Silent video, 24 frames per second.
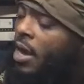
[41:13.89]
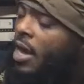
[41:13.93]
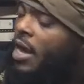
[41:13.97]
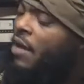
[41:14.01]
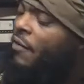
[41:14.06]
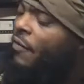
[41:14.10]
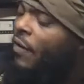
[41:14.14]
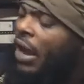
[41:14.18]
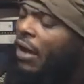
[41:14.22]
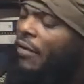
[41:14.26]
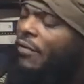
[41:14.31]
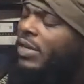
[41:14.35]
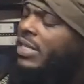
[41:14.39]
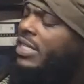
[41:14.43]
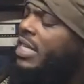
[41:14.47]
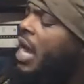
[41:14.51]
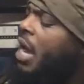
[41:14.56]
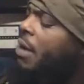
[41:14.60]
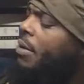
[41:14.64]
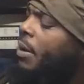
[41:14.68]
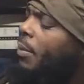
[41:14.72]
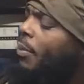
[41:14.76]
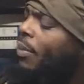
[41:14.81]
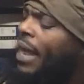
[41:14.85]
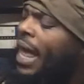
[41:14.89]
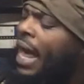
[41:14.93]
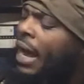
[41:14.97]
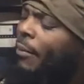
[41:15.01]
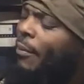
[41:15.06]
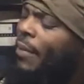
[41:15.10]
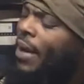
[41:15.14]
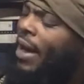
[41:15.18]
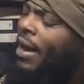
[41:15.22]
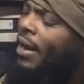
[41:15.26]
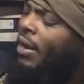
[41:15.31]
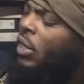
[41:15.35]
If every time the black
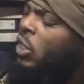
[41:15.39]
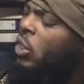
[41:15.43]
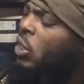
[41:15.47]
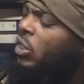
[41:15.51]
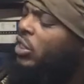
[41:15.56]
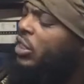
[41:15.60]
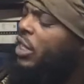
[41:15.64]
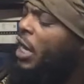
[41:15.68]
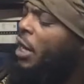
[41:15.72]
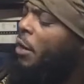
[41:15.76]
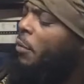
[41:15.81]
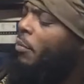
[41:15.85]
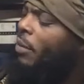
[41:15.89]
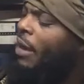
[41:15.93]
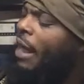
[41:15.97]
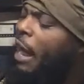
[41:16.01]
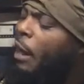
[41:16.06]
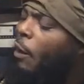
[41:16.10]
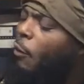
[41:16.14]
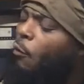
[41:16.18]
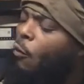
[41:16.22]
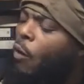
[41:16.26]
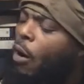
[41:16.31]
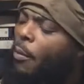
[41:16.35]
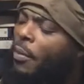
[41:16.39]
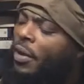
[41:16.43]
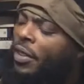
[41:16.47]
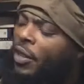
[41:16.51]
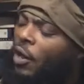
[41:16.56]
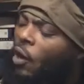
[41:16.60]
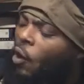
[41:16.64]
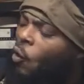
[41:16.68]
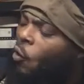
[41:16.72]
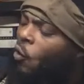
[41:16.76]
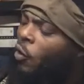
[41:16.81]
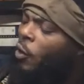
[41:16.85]
man looks at a black woman,
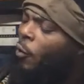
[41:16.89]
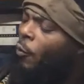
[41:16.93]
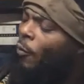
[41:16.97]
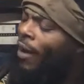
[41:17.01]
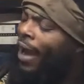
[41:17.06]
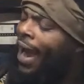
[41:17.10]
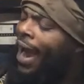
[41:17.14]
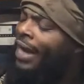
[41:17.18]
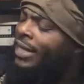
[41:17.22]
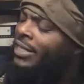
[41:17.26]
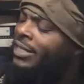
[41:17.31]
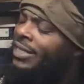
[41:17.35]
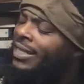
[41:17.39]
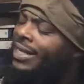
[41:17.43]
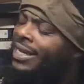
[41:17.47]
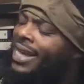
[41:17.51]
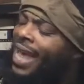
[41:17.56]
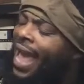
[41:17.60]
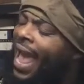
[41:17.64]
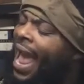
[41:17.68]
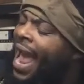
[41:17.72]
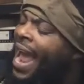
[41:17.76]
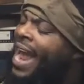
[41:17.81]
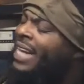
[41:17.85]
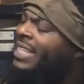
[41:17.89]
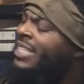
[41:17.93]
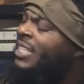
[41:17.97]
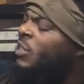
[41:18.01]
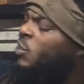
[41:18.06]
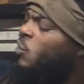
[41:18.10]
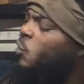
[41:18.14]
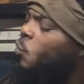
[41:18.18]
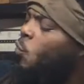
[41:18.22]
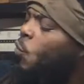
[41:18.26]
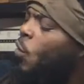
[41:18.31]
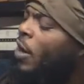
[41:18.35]
the only reaction he has
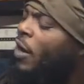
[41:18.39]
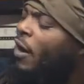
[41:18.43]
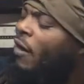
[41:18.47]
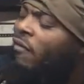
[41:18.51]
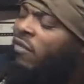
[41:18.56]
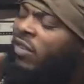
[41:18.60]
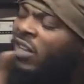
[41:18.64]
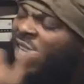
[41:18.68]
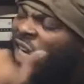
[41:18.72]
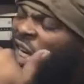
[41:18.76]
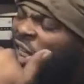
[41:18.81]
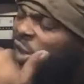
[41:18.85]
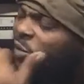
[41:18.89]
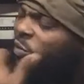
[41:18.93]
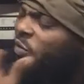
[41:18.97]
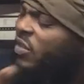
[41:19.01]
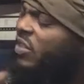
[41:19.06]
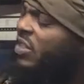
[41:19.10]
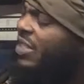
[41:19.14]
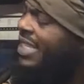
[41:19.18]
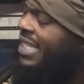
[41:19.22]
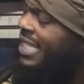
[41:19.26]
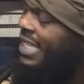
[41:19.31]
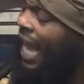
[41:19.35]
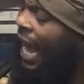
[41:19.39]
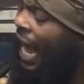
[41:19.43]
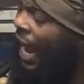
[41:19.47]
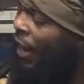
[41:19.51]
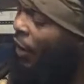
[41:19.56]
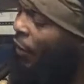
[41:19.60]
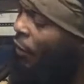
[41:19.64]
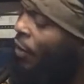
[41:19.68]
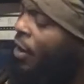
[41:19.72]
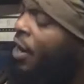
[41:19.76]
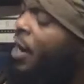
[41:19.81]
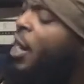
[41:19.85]
is the one of lustful
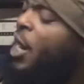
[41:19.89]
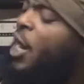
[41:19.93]
desire,